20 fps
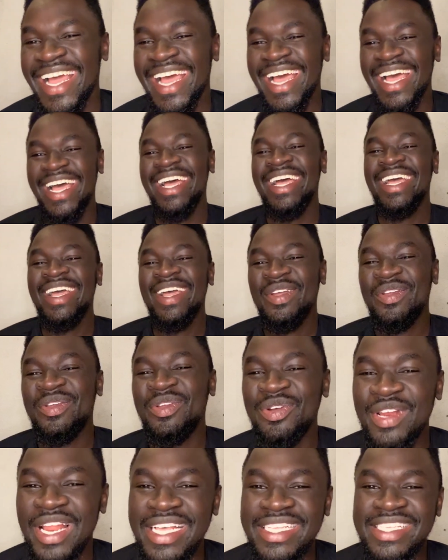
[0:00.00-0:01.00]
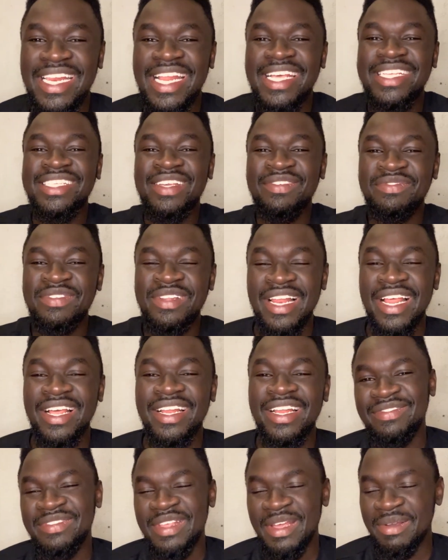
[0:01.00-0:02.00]
Yeah, let's
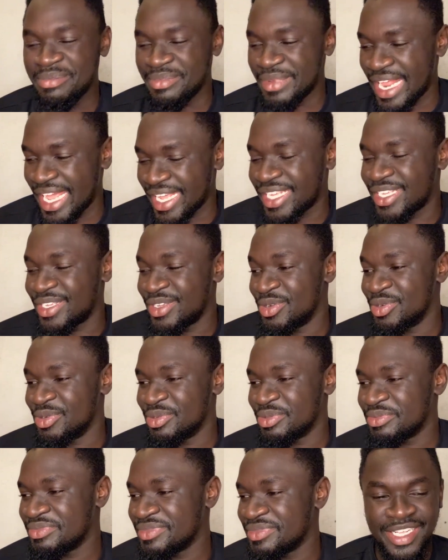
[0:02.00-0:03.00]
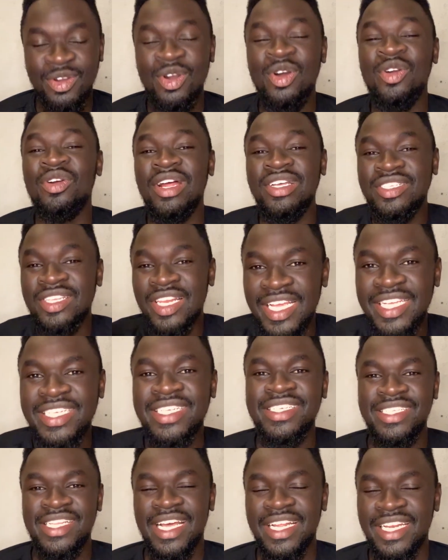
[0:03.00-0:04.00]
give them like the
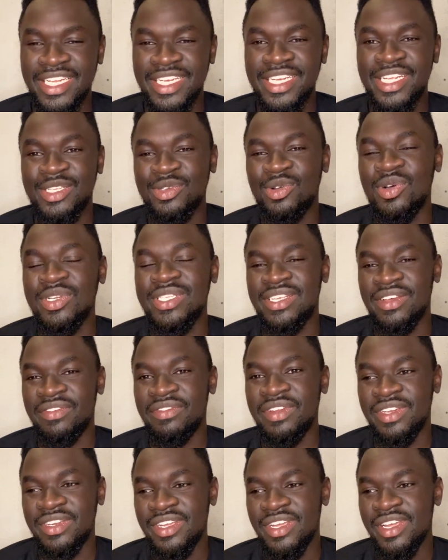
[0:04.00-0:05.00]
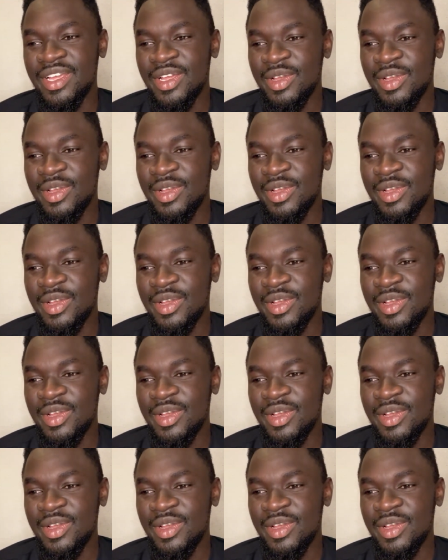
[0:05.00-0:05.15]
congratulations that they scored 7.